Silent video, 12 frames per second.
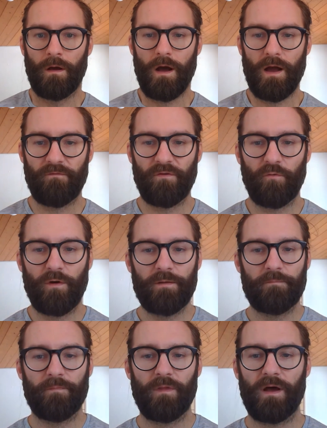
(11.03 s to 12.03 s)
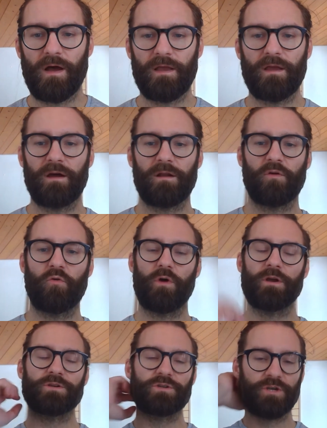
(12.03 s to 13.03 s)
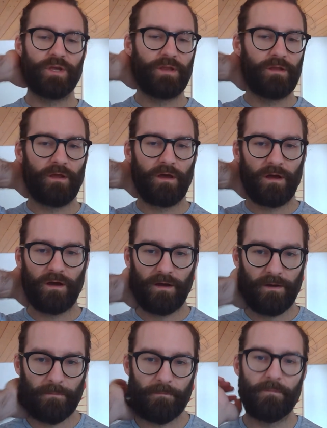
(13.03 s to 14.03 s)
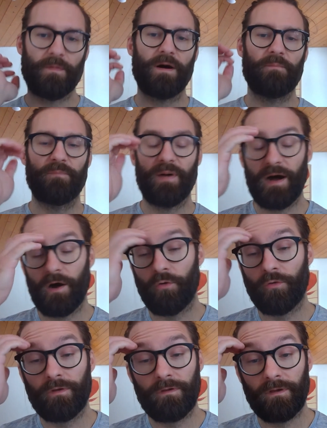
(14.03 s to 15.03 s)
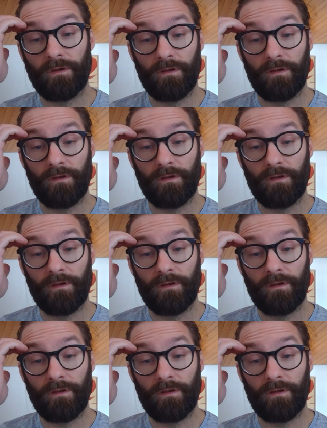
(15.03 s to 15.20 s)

Hi everyone. I got a question about